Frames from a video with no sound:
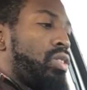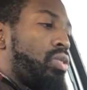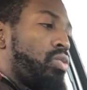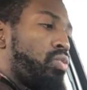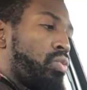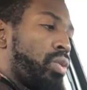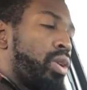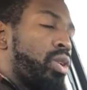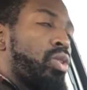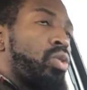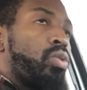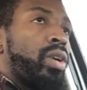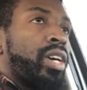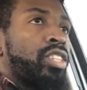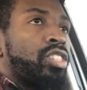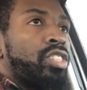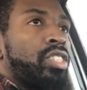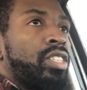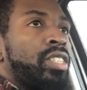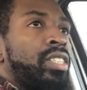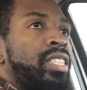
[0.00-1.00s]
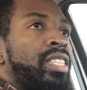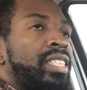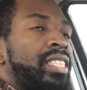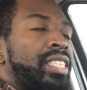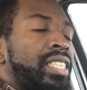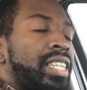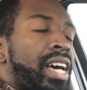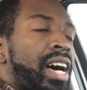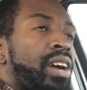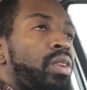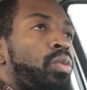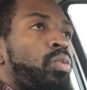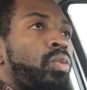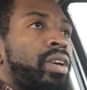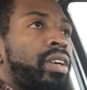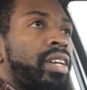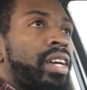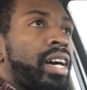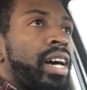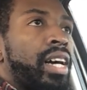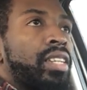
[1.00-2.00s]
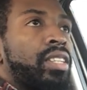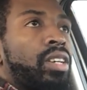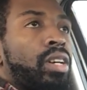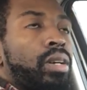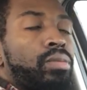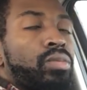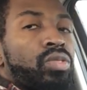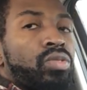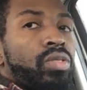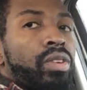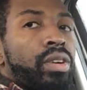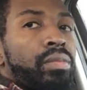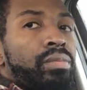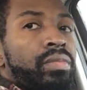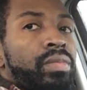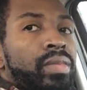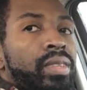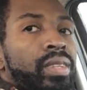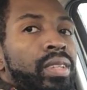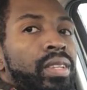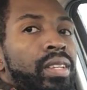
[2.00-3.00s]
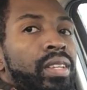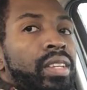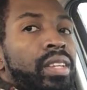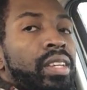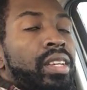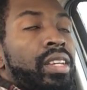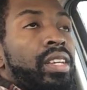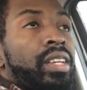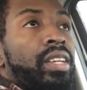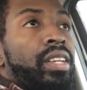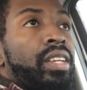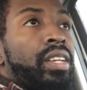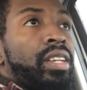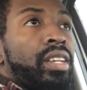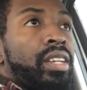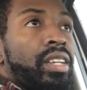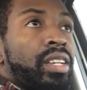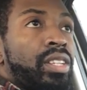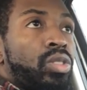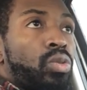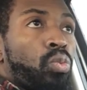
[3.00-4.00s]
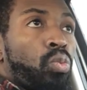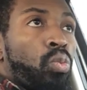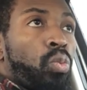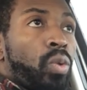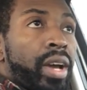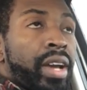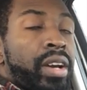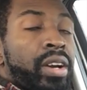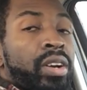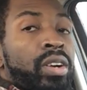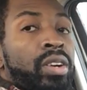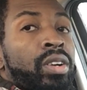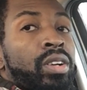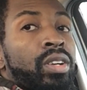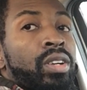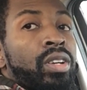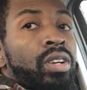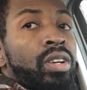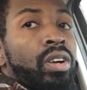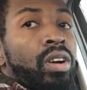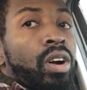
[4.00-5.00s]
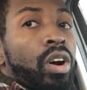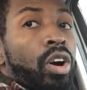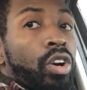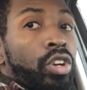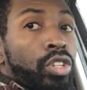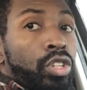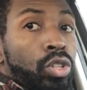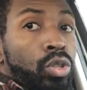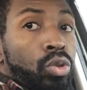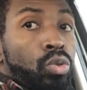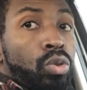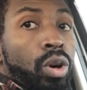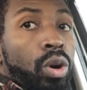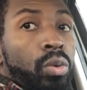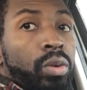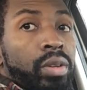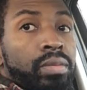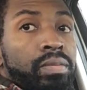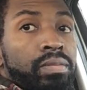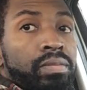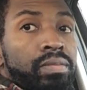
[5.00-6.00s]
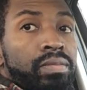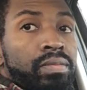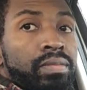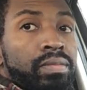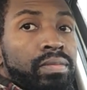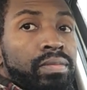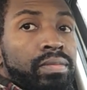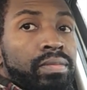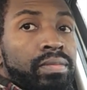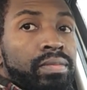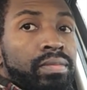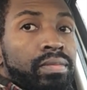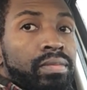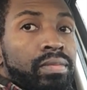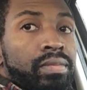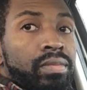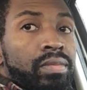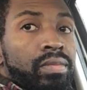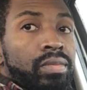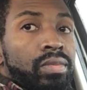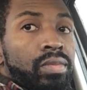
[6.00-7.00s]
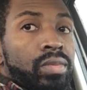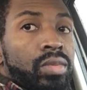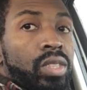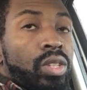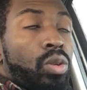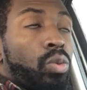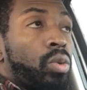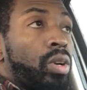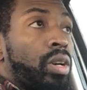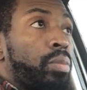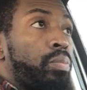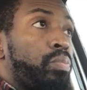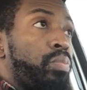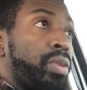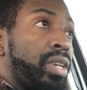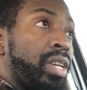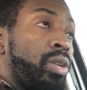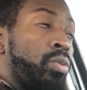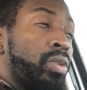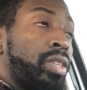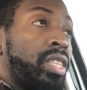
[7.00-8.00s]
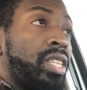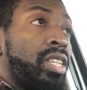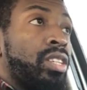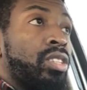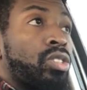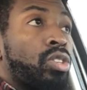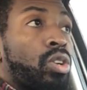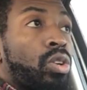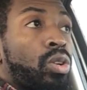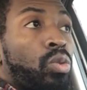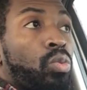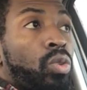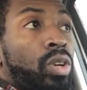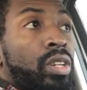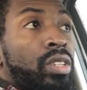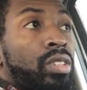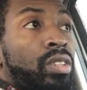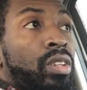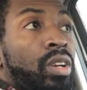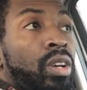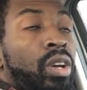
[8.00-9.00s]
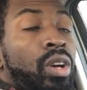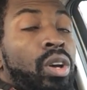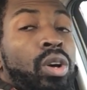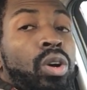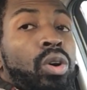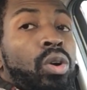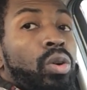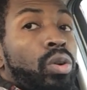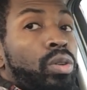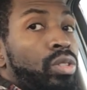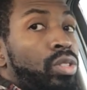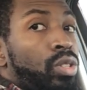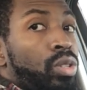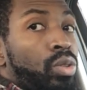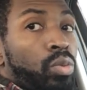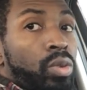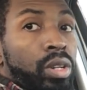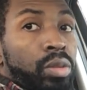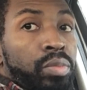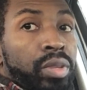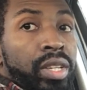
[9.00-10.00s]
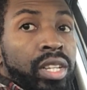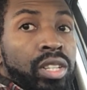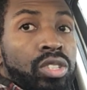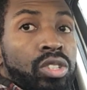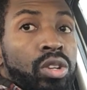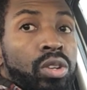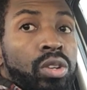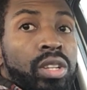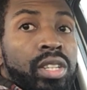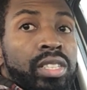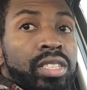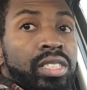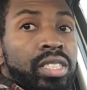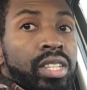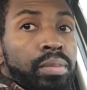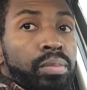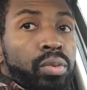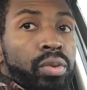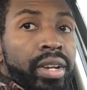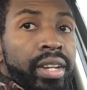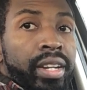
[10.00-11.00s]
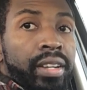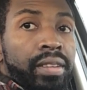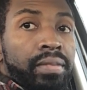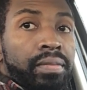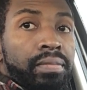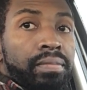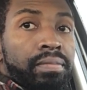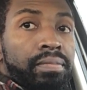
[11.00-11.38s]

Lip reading: The real question is not where God comes from. It's where are you going? Do you want to be with the Eternal One, or do you want to be eternally separated?